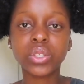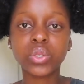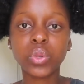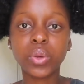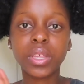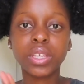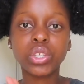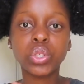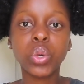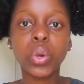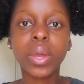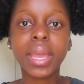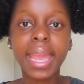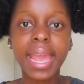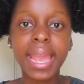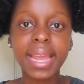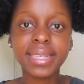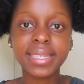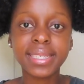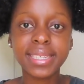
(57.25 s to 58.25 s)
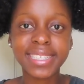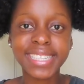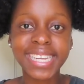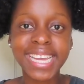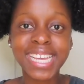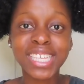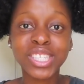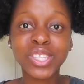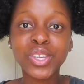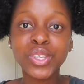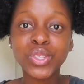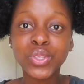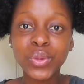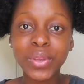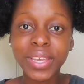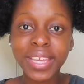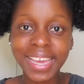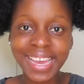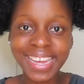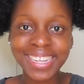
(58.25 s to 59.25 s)
So they took 18 days to
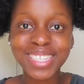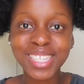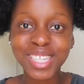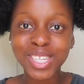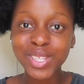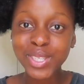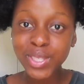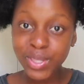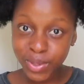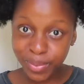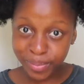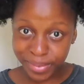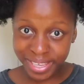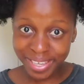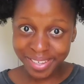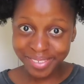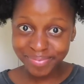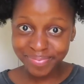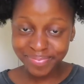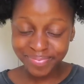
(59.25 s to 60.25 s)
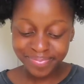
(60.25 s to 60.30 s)
get to me.